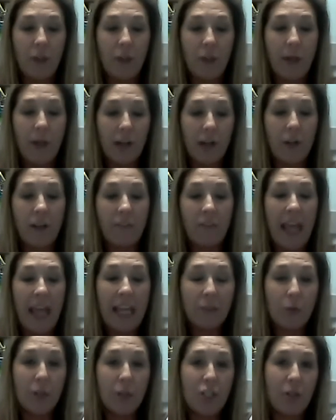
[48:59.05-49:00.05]
So
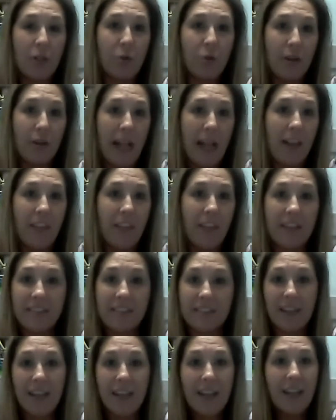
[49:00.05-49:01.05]
if that's what you heard out of
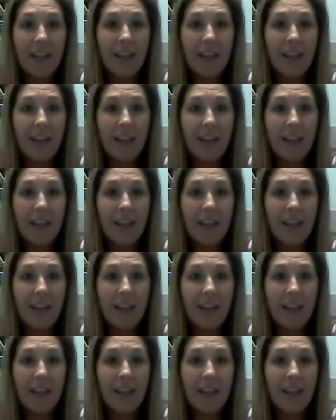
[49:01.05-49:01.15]
this,